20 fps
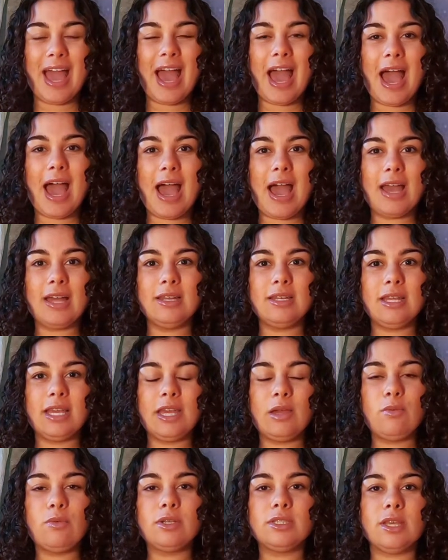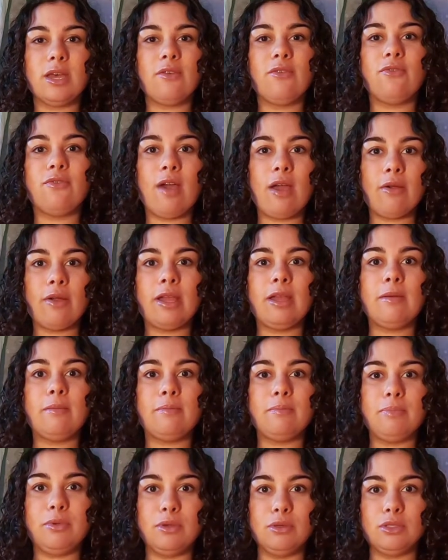And it was a very
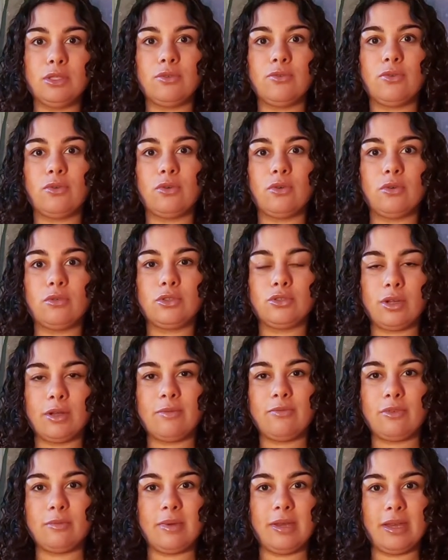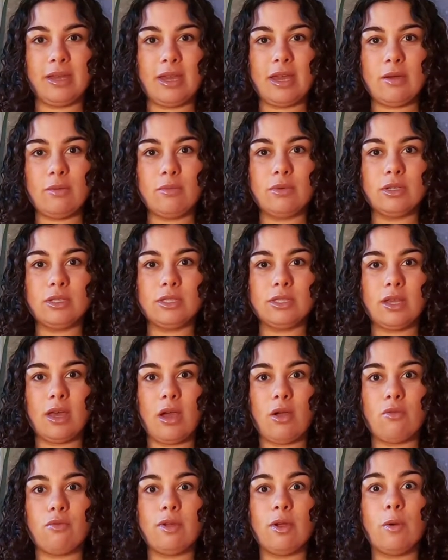beautiful trip for me. It was
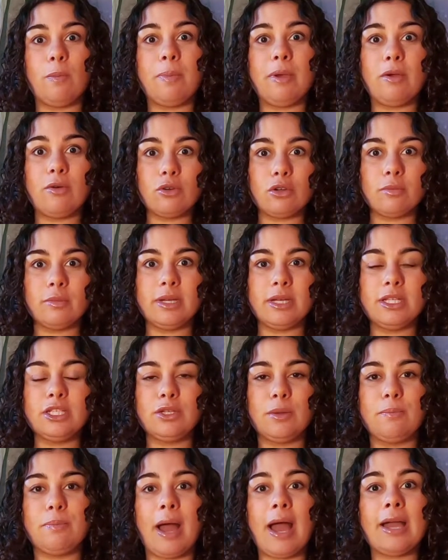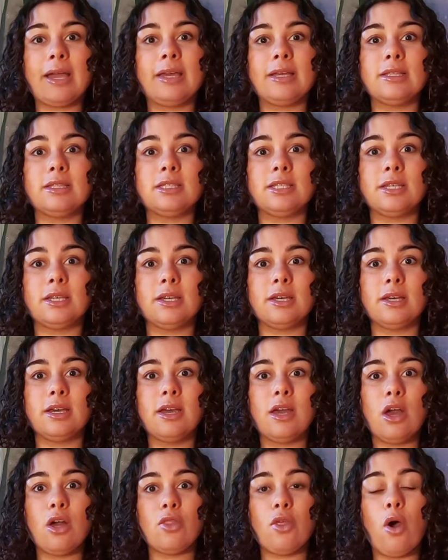a real pilgrimage back into
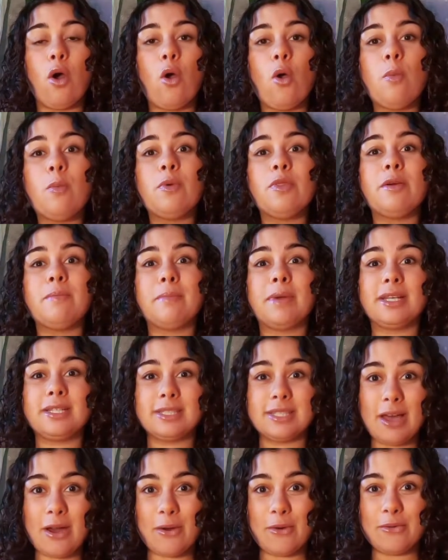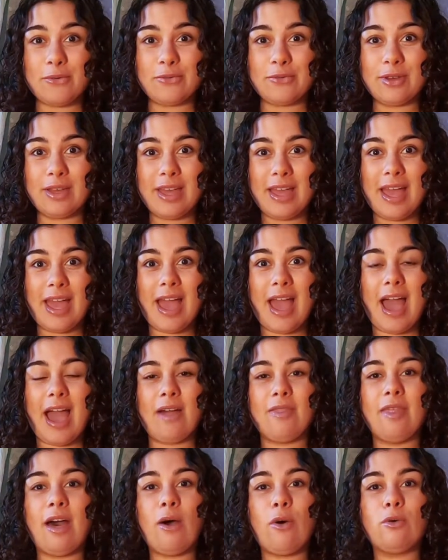the home within myself.
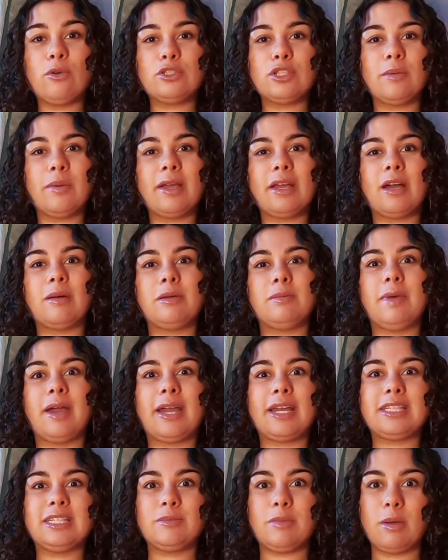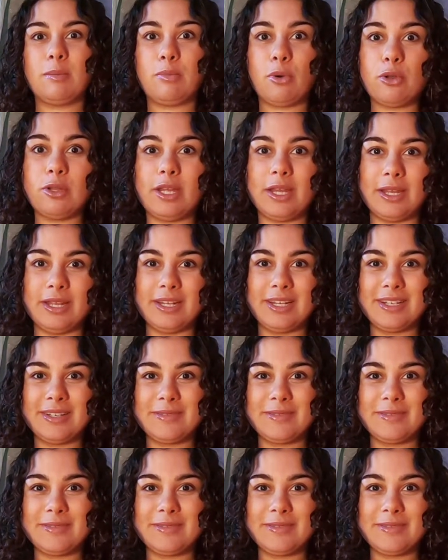And that also meant coming back into my body.